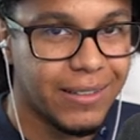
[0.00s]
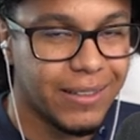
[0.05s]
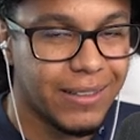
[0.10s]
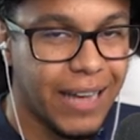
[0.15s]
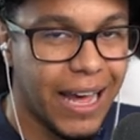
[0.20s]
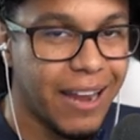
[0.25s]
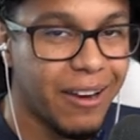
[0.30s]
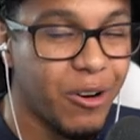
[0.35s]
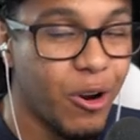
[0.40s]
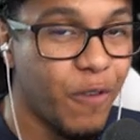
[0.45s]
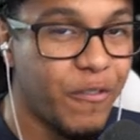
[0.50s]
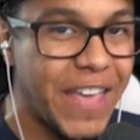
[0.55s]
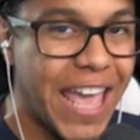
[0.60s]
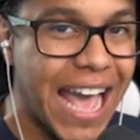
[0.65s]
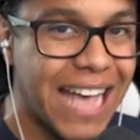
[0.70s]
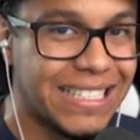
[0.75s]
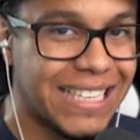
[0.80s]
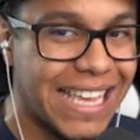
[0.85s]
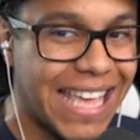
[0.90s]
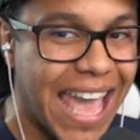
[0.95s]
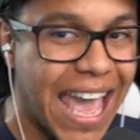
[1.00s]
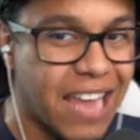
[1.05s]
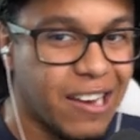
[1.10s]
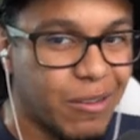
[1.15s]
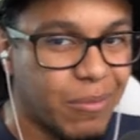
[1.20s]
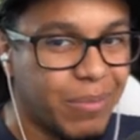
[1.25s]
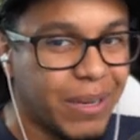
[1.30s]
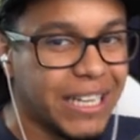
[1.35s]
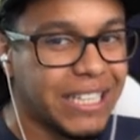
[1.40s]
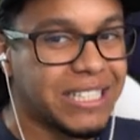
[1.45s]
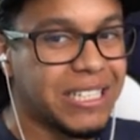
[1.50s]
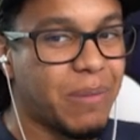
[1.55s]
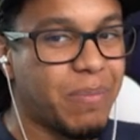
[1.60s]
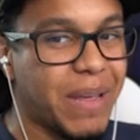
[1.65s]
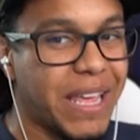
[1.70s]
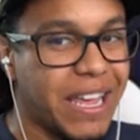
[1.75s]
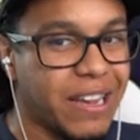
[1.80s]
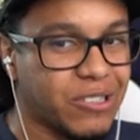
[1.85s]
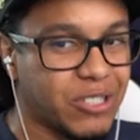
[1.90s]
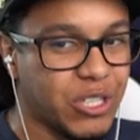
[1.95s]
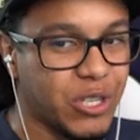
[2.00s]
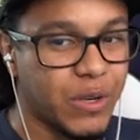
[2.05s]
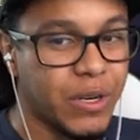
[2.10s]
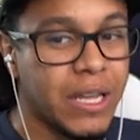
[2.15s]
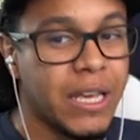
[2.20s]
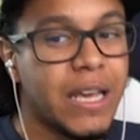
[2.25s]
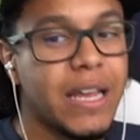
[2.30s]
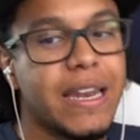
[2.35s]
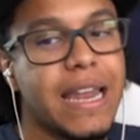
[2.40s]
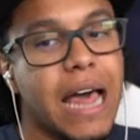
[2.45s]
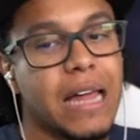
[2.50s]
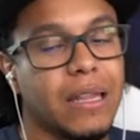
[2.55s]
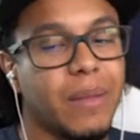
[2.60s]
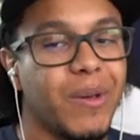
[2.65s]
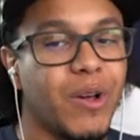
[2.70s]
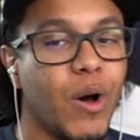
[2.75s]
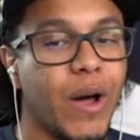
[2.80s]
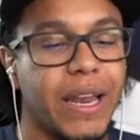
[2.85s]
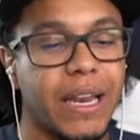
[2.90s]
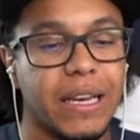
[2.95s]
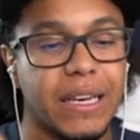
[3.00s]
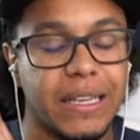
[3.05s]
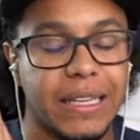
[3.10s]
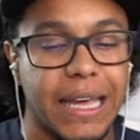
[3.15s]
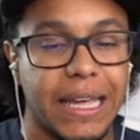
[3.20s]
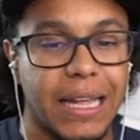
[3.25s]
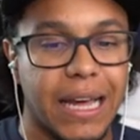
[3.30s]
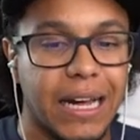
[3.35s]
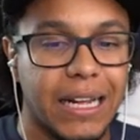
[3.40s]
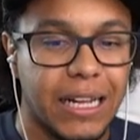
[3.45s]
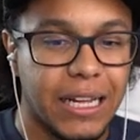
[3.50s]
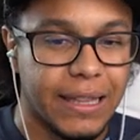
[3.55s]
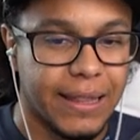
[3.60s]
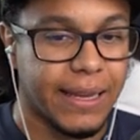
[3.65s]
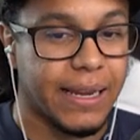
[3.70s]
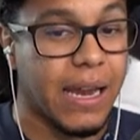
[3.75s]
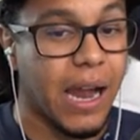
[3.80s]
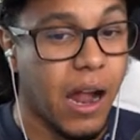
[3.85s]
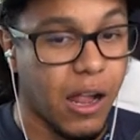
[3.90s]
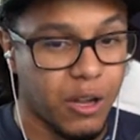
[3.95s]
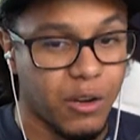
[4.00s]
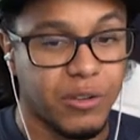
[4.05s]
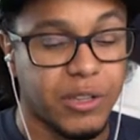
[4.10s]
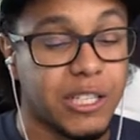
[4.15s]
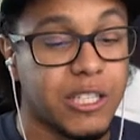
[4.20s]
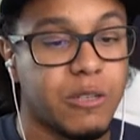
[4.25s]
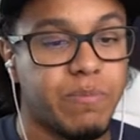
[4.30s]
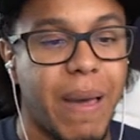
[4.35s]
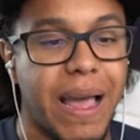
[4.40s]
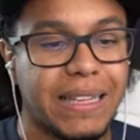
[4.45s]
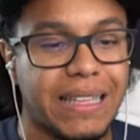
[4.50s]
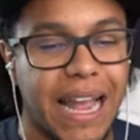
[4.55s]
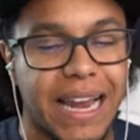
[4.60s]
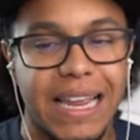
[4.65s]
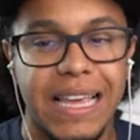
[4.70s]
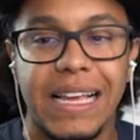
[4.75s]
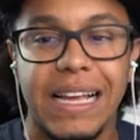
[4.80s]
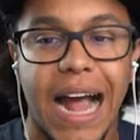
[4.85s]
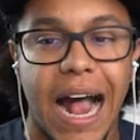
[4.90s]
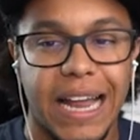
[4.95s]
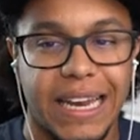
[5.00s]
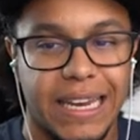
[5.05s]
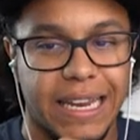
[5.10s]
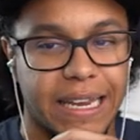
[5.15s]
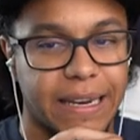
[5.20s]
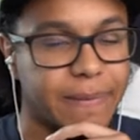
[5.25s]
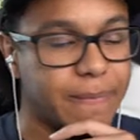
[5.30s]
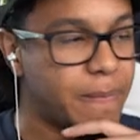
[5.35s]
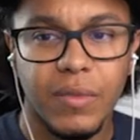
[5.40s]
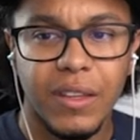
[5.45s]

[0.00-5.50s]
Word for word: I don't know if he has it yet, but it should be here soon. Now, let me go ahead and get the color, the spec that he got it in.